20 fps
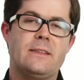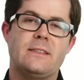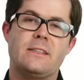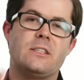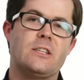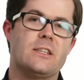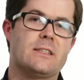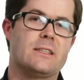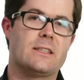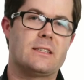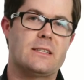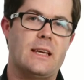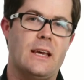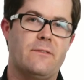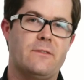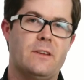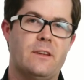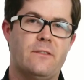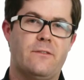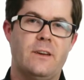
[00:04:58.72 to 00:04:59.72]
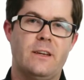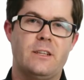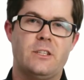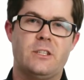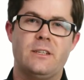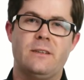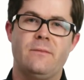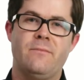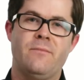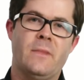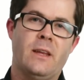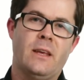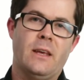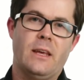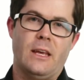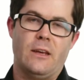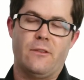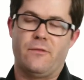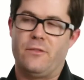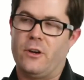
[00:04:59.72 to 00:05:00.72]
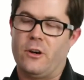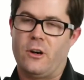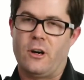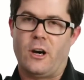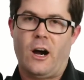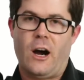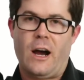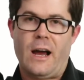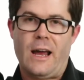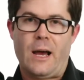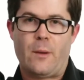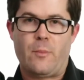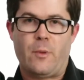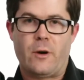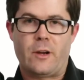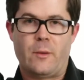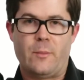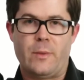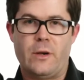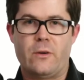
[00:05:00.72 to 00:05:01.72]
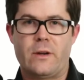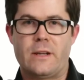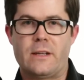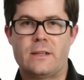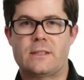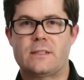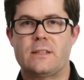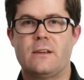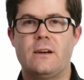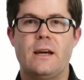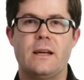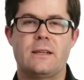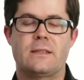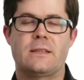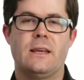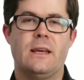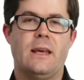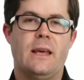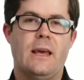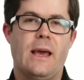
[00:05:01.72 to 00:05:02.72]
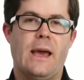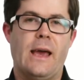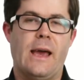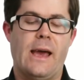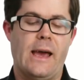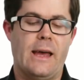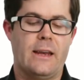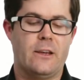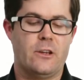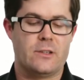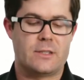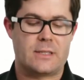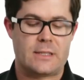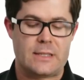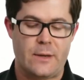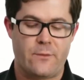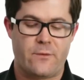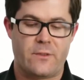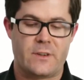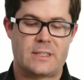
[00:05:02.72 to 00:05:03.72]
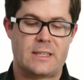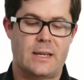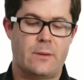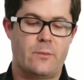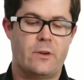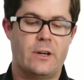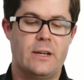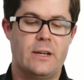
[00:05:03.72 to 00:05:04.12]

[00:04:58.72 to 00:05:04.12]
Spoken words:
this is just a safety feature. If you're high up on a building site and you slip for some